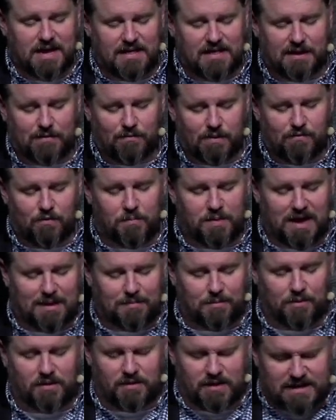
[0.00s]
and that we would be
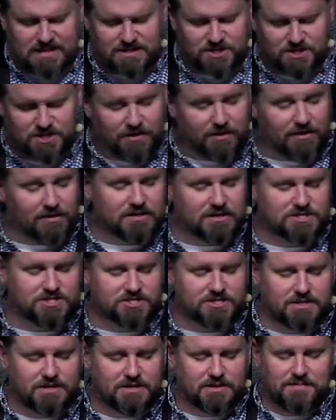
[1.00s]
able to, as a
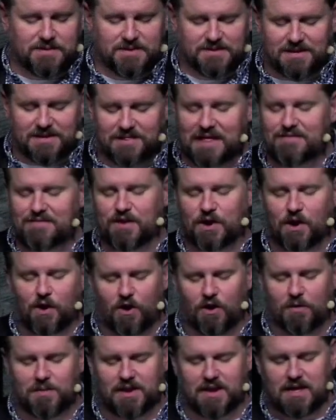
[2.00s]
church, to live in
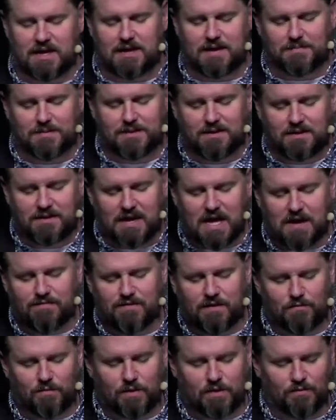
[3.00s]
harmony,
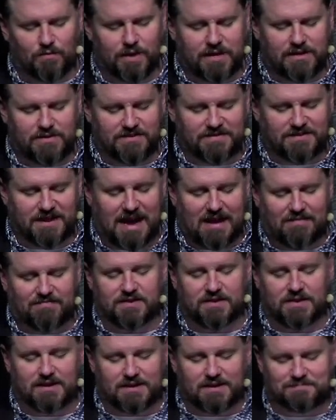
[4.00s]
even when we just
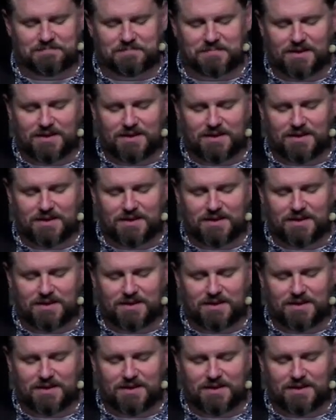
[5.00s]
have to